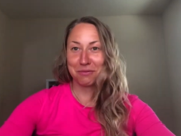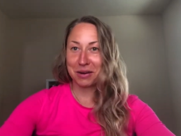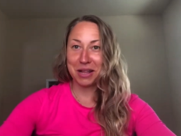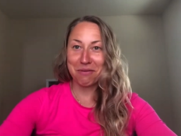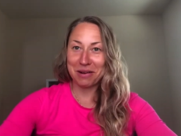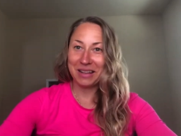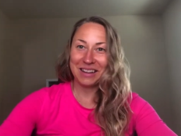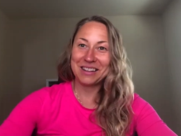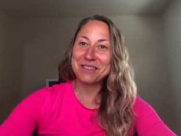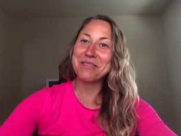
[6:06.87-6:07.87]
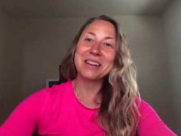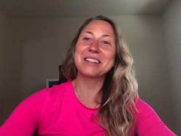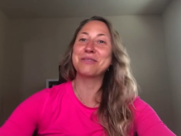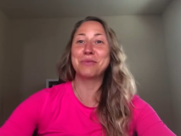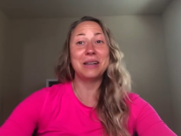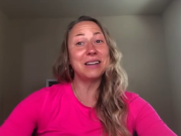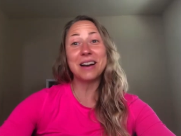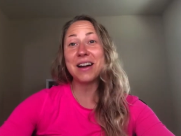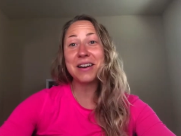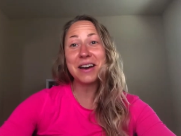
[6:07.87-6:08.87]
really, really difficult, and we didn't
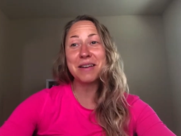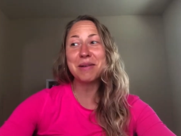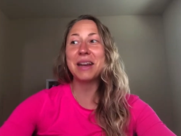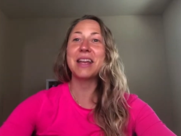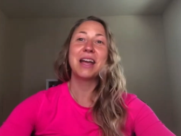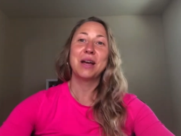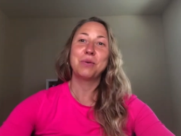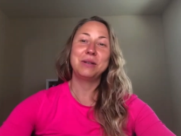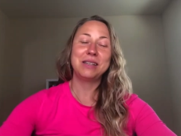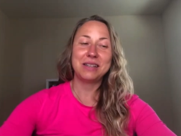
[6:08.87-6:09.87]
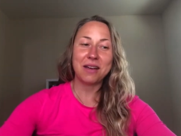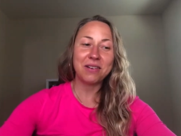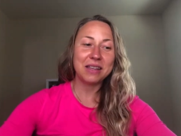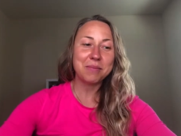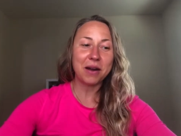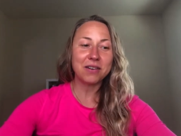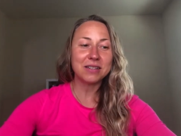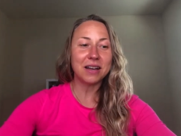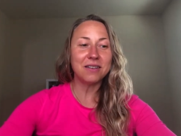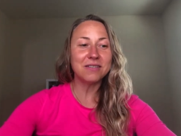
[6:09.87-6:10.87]
hire anybody. We did everything by
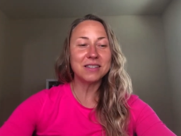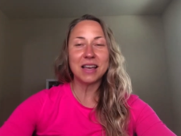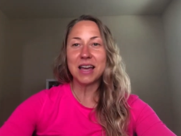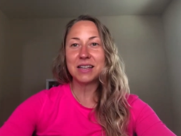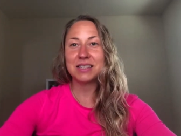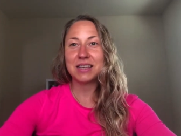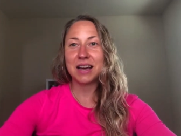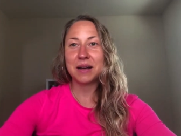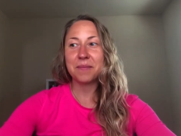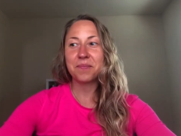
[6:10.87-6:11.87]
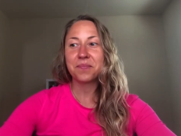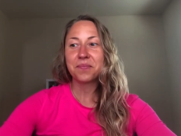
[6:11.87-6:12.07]
ourselves, and um,